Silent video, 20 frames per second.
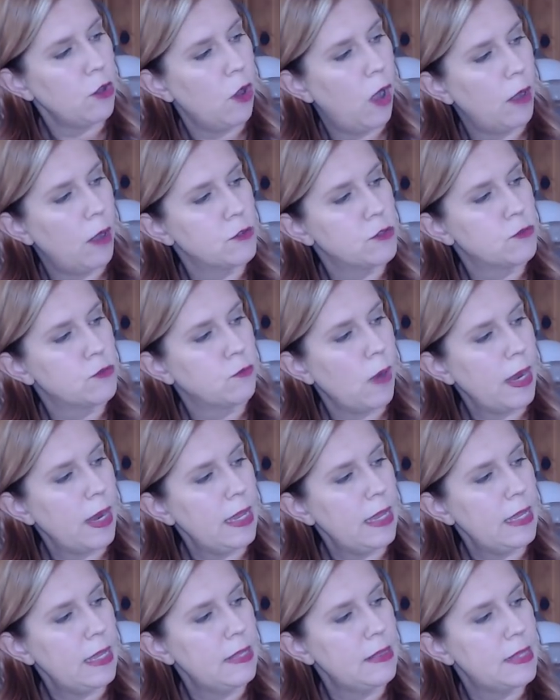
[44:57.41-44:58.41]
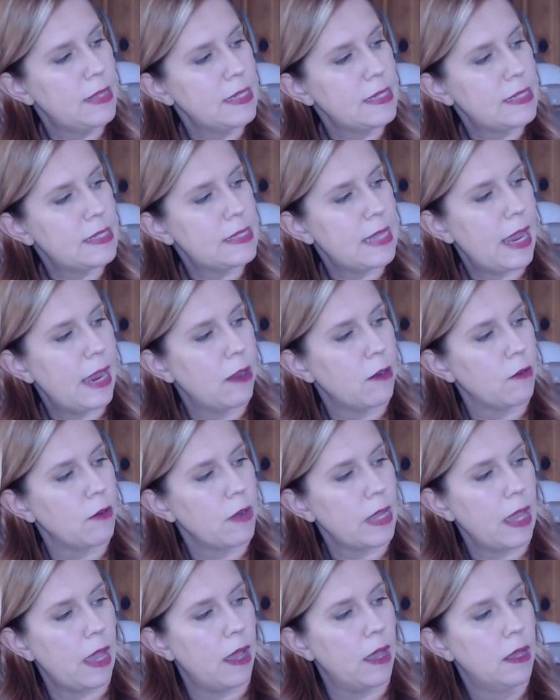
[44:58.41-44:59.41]
I was right in this
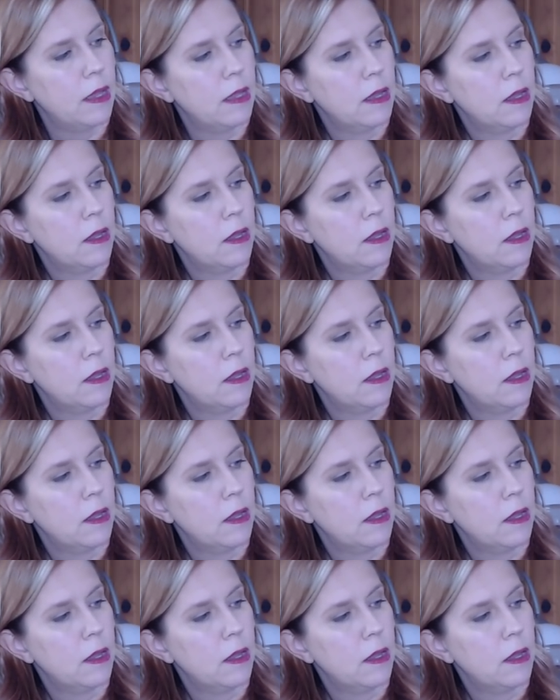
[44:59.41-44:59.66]
area